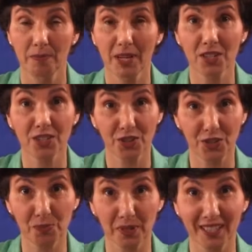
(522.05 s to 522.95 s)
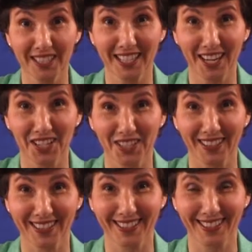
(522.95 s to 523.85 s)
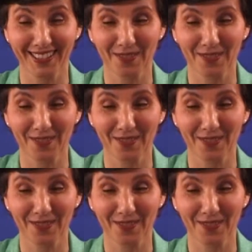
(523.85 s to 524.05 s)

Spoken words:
because there are two pronunciations.